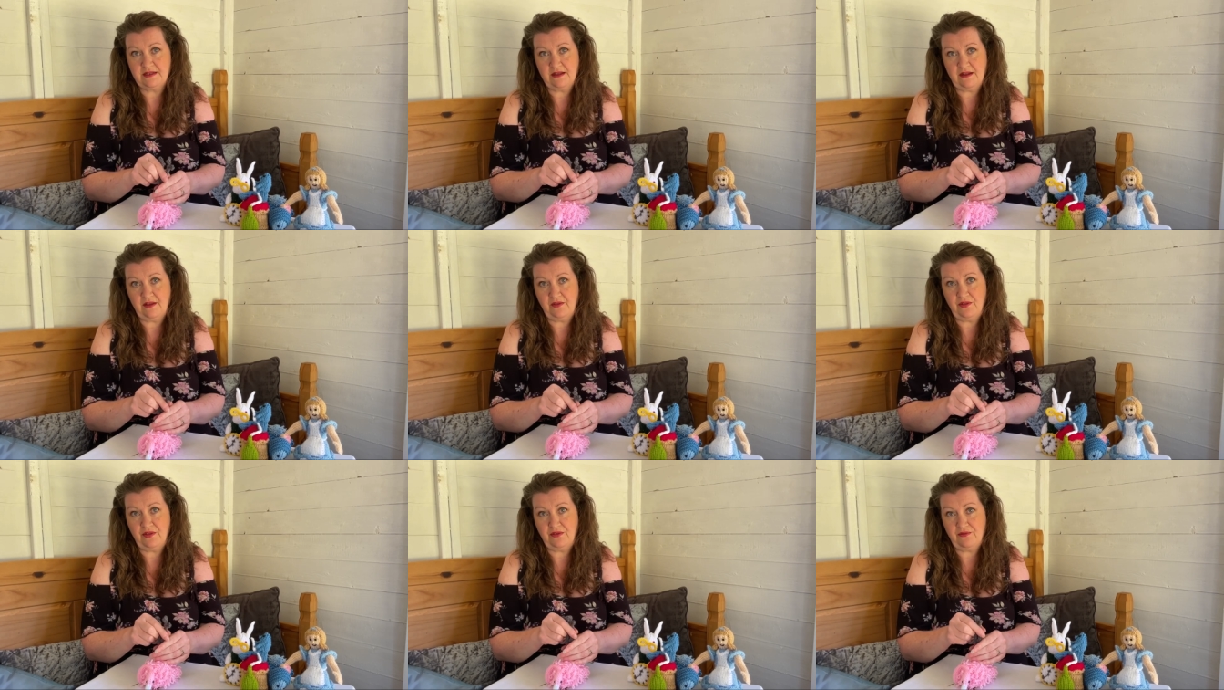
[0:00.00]

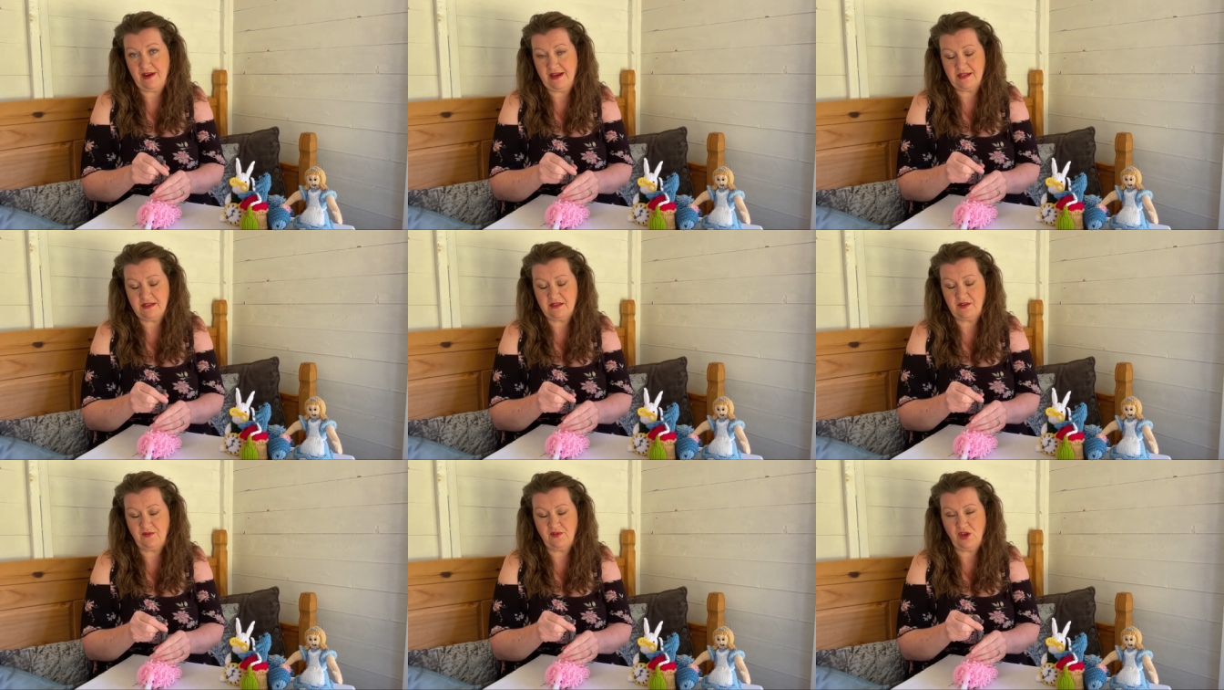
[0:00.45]
and
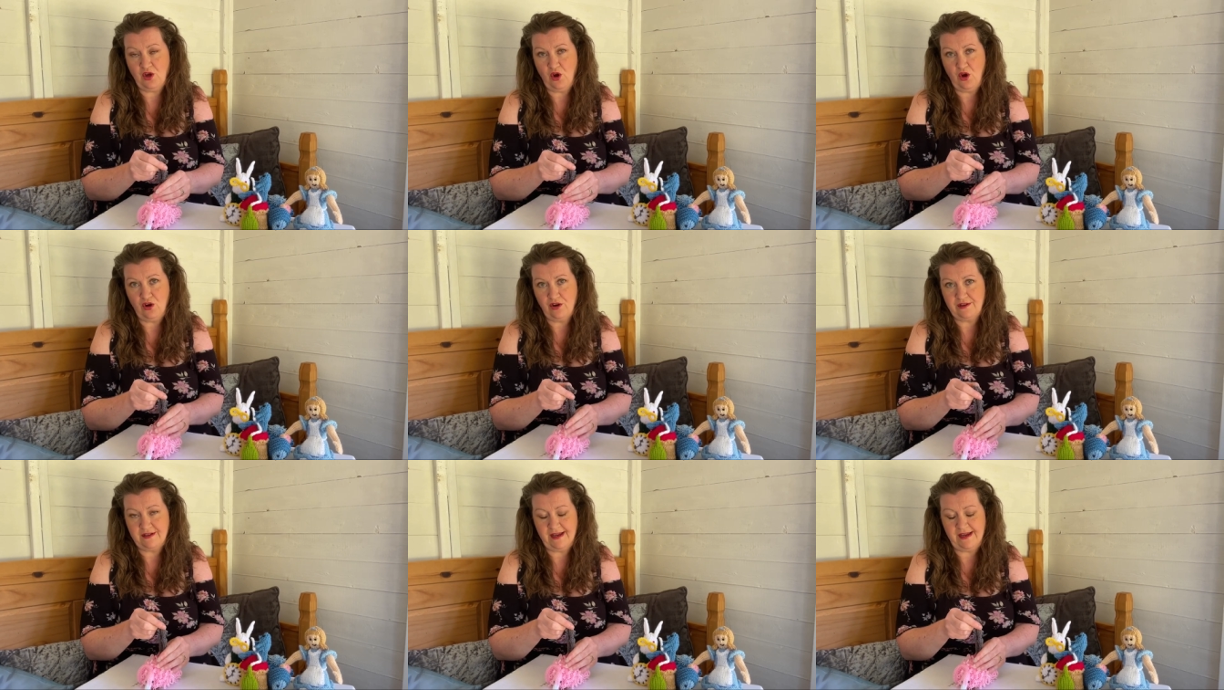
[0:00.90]
threads of
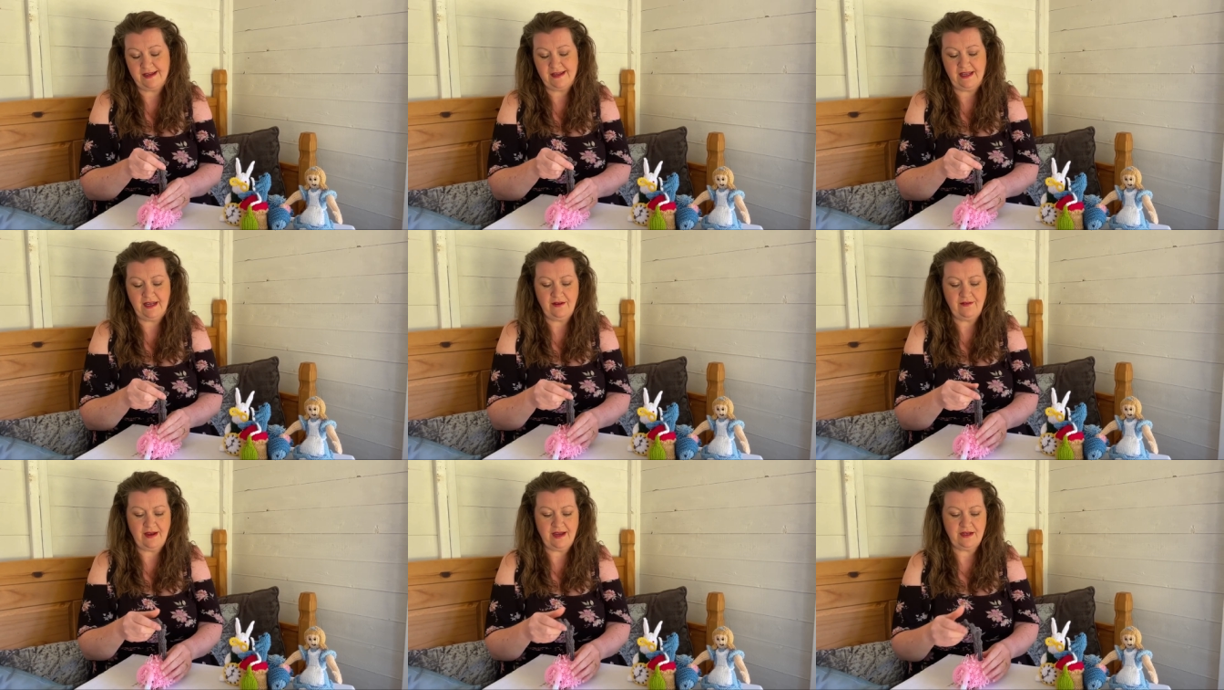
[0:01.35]
yarn hanging
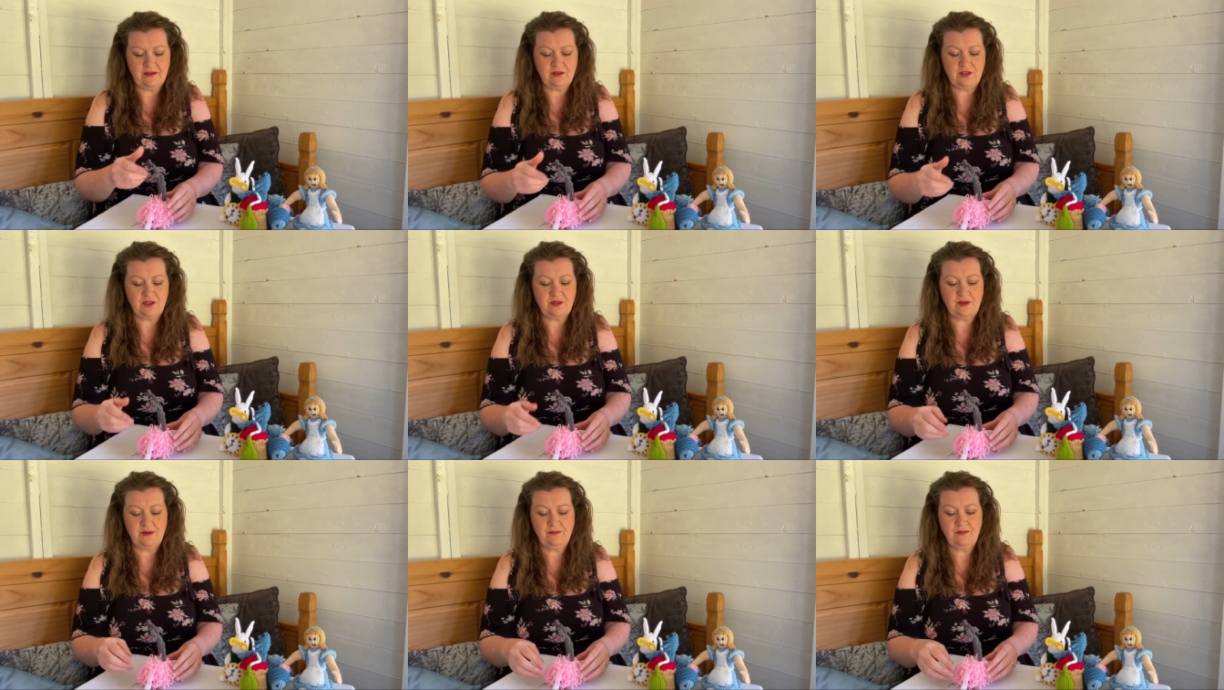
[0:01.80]
around,
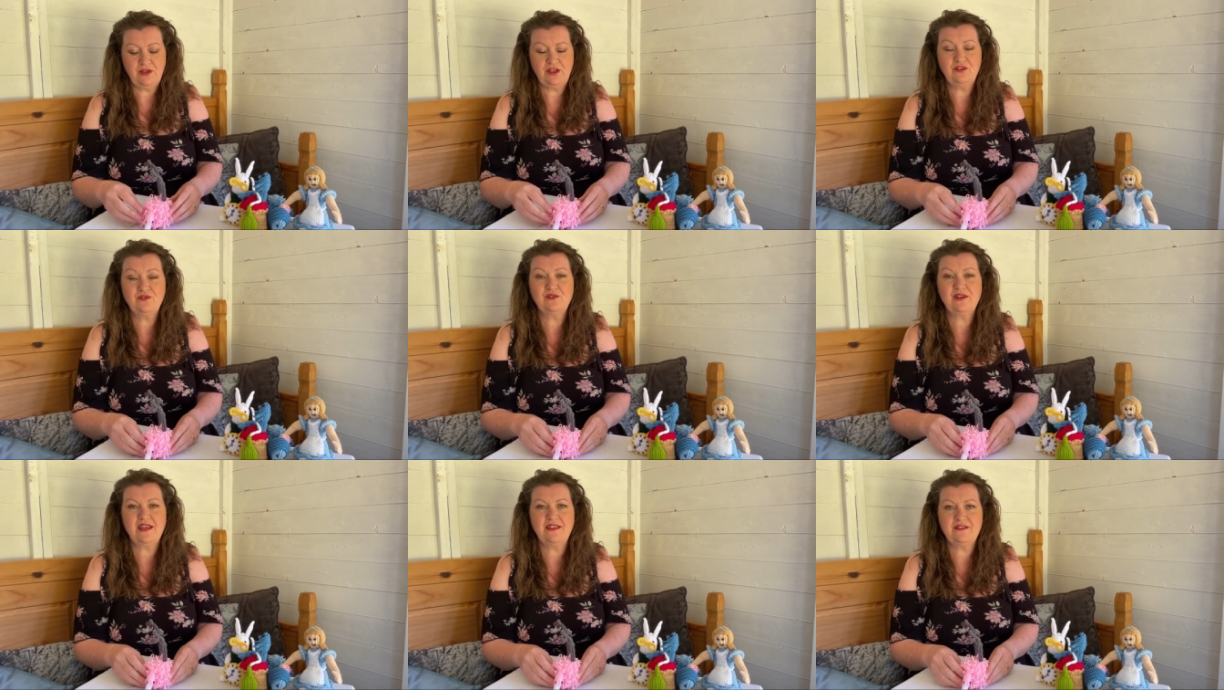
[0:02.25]
but you'll
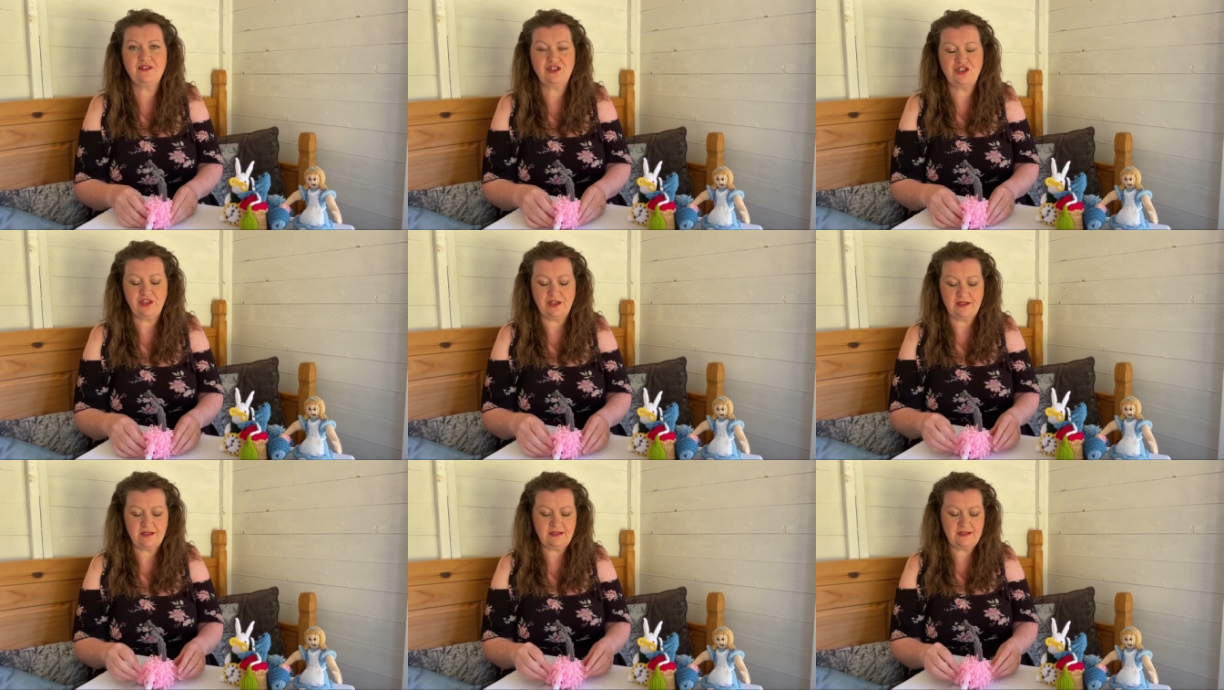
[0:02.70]
get the
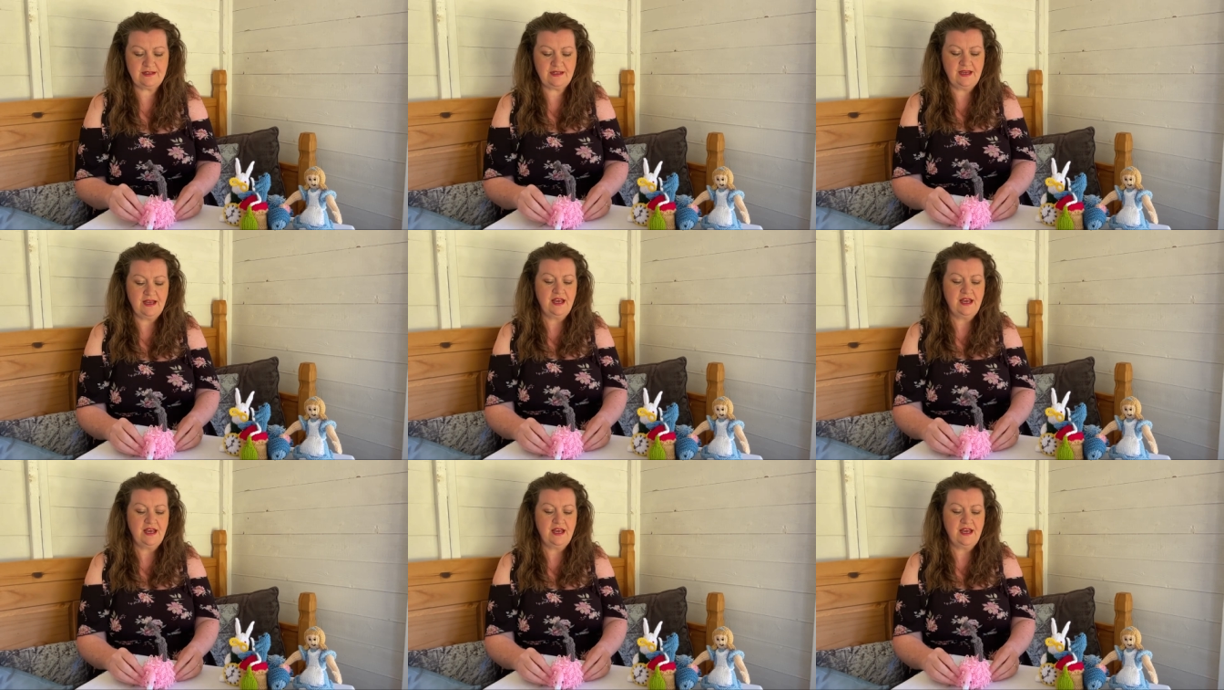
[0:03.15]
gist.